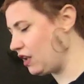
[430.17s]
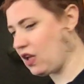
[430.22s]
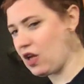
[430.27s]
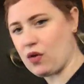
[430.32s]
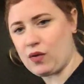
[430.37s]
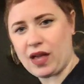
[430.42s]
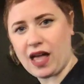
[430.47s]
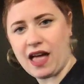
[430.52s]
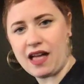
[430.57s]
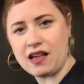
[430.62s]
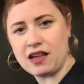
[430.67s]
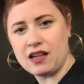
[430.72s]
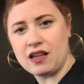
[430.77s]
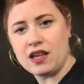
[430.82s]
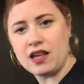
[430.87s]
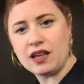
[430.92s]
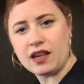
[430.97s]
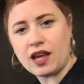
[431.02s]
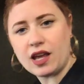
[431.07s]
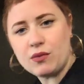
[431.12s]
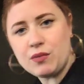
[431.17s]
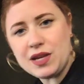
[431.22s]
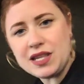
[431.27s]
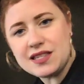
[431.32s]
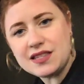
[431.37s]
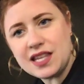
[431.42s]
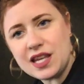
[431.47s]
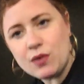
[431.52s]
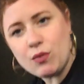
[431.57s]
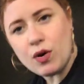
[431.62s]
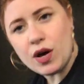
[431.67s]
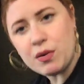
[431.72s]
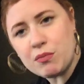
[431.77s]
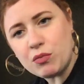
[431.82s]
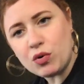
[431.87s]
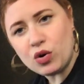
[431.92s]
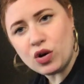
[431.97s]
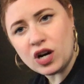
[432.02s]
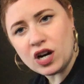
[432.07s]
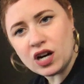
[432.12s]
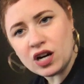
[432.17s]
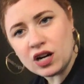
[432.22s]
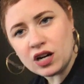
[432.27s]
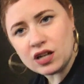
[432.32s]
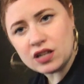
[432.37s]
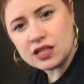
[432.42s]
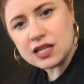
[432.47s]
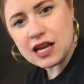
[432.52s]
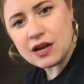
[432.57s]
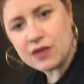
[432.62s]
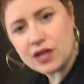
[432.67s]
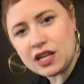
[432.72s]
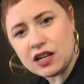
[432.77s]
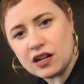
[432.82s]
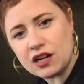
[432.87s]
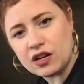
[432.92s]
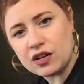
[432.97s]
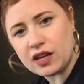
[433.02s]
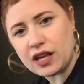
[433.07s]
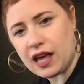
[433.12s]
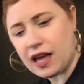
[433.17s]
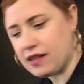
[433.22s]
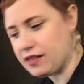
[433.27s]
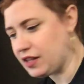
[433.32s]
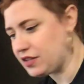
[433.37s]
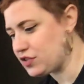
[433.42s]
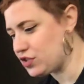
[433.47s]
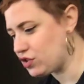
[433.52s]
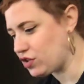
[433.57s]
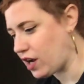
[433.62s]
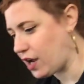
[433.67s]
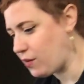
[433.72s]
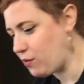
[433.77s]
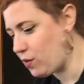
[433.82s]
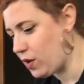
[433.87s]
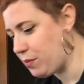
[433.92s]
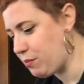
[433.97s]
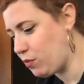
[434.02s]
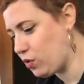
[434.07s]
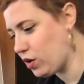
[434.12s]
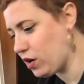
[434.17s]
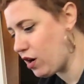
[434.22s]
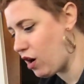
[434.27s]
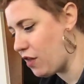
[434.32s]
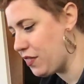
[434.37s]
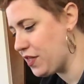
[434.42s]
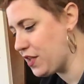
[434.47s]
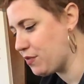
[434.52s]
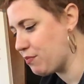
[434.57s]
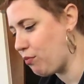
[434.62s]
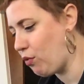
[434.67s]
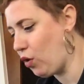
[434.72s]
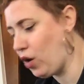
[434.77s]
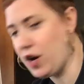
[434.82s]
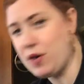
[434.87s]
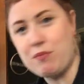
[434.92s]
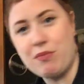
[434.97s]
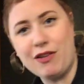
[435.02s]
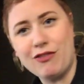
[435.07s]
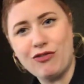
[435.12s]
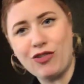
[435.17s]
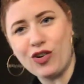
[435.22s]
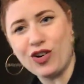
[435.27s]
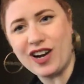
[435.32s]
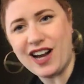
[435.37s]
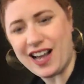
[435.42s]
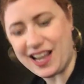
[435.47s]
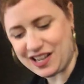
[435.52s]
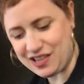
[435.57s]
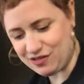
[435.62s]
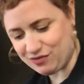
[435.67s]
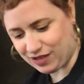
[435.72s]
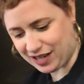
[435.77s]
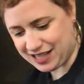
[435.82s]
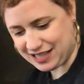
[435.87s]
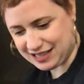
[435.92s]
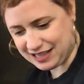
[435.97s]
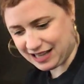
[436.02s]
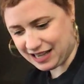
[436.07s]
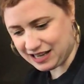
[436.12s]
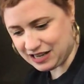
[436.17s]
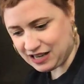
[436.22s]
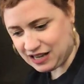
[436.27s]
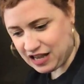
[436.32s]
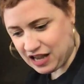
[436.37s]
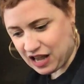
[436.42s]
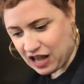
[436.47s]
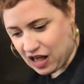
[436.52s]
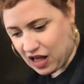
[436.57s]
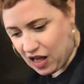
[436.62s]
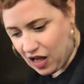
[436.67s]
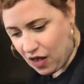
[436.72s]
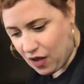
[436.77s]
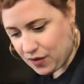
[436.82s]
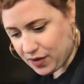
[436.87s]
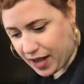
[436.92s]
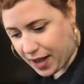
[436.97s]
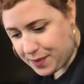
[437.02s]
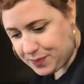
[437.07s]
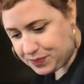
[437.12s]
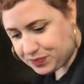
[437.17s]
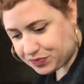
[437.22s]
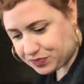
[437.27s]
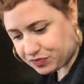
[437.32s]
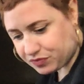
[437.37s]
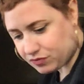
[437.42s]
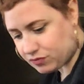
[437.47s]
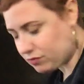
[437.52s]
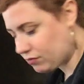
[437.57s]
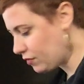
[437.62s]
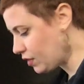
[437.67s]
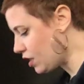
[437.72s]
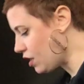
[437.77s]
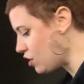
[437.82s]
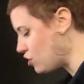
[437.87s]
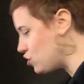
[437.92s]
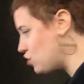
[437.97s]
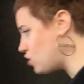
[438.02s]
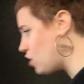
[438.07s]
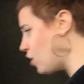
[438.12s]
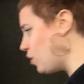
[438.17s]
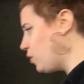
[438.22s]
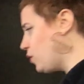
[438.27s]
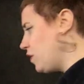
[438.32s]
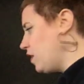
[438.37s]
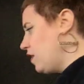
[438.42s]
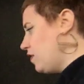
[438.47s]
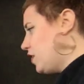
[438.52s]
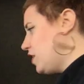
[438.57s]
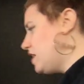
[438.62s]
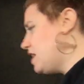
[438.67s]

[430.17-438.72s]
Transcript: Okay, can we see one more down here? Okay, let's try one more on this board before I erase it. Okay, so the